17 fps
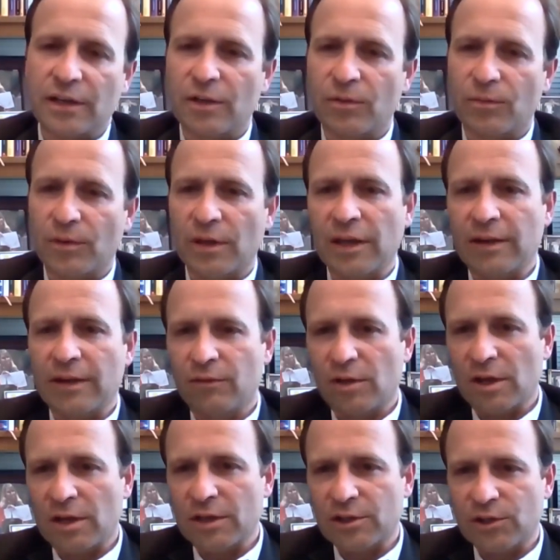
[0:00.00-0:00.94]
They were going to have
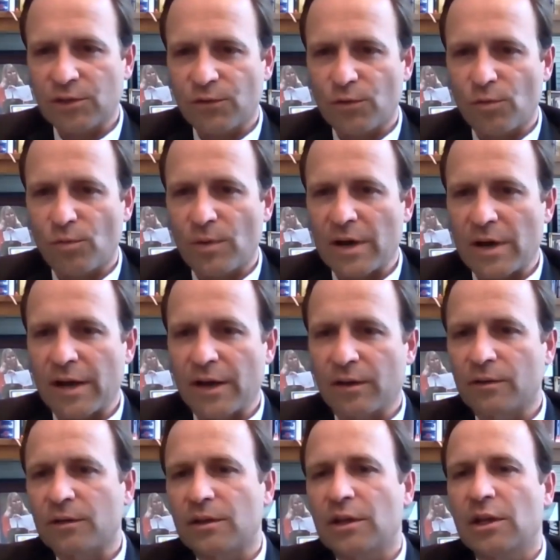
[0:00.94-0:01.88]
losses for a
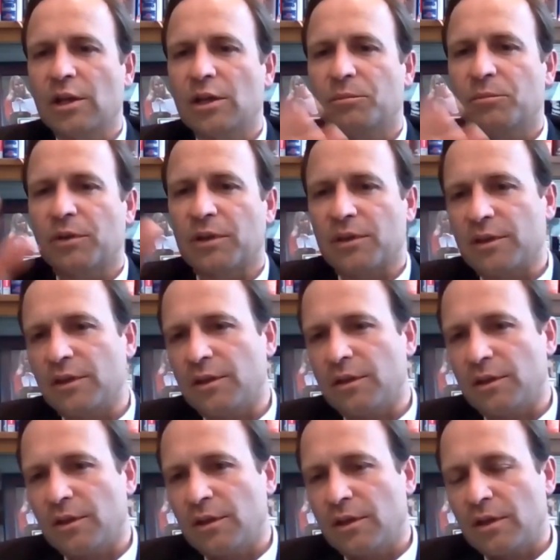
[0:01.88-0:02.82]
while, but
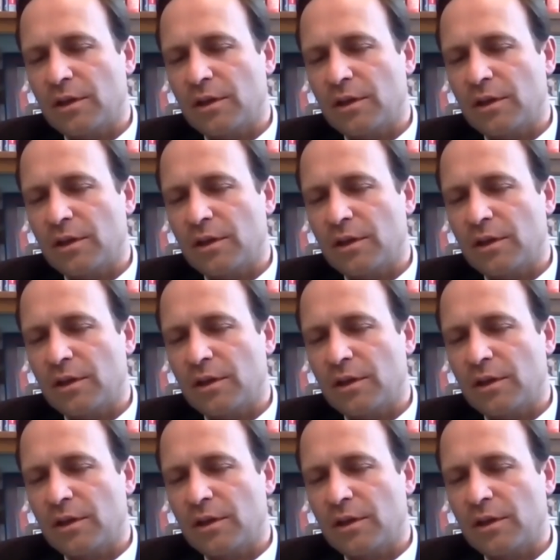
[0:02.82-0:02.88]
the